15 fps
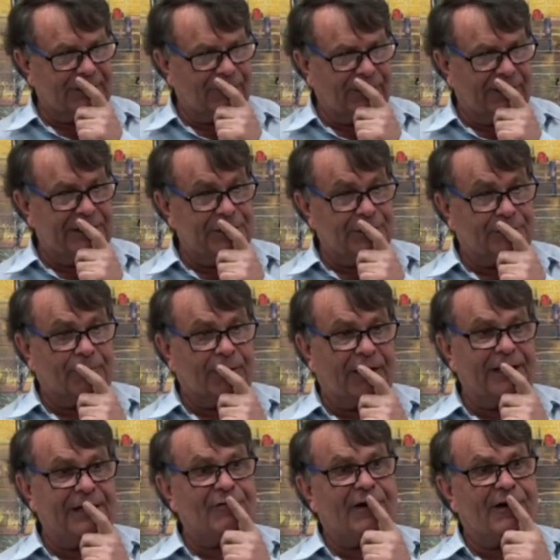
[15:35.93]
where you can play
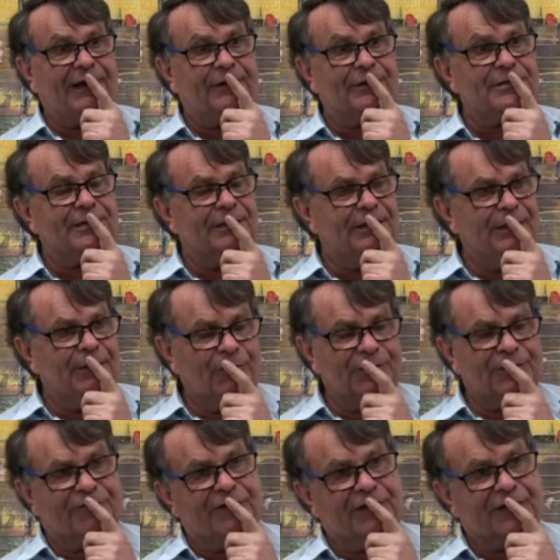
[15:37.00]
around with the
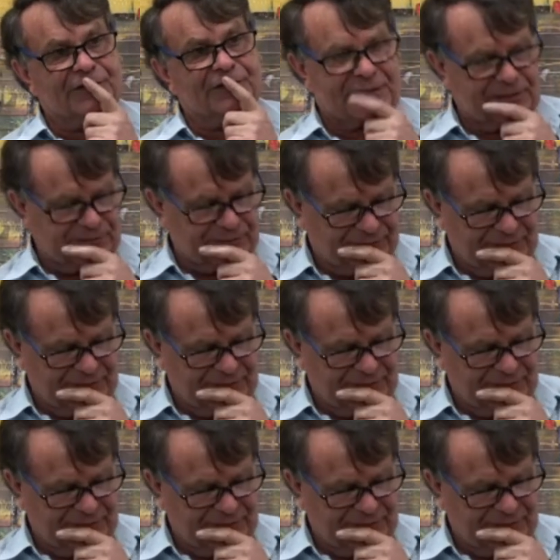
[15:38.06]
figurative,